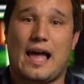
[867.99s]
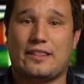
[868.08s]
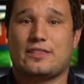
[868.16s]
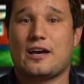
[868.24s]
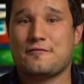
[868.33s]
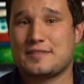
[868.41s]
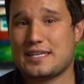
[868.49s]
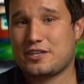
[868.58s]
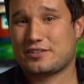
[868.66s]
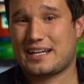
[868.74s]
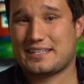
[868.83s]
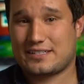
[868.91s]
I love
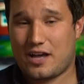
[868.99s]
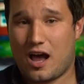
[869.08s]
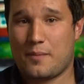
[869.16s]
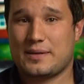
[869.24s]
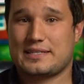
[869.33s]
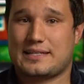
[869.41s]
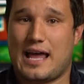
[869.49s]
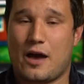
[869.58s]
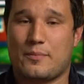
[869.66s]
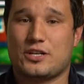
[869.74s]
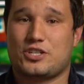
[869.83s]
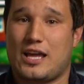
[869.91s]
seeing your guys' comments and
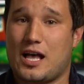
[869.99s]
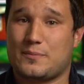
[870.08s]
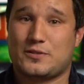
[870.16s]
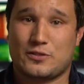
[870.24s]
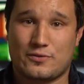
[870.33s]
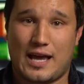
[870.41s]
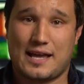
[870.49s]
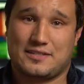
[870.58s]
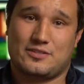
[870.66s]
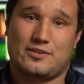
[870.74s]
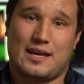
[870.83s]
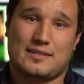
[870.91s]
how much it helps you
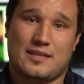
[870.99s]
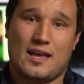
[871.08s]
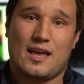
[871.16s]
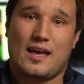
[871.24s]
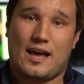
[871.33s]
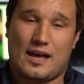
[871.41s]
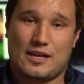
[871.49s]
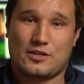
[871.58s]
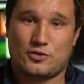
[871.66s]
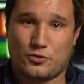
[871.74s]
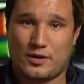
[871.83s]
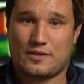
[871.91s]
guys and you guys uh,
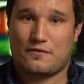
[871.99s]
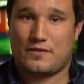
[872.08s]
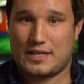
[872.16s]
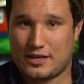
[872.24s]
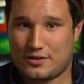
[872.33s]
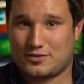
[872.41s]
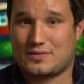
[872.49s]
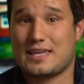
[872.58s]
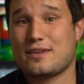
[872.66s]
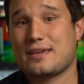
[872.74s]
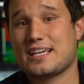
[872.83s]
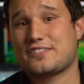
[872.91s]
enjoy the video. So
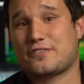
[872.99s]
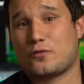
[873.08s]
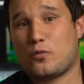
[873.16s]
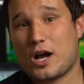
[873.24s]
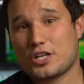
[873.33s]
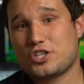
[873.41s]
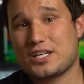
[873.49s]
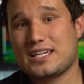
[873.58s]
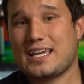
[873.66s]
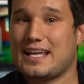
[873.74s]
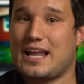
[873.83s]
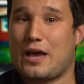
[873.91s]
thank you guys for
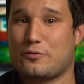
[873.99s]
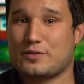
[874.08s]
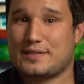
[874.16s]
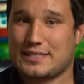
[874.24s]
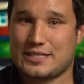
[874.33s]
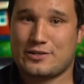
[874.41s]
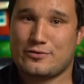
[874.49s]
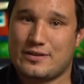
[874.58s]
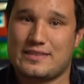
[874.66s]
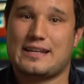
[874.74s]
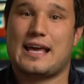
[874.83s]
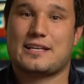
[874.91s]
watching and I will see you
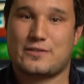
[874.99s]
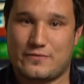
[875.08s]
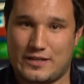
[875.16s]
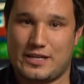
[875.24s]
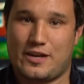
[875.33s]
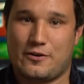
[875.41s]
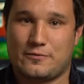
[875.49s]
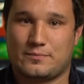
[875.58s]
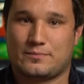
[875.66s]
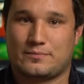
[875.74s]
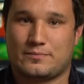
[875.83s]
in the next video.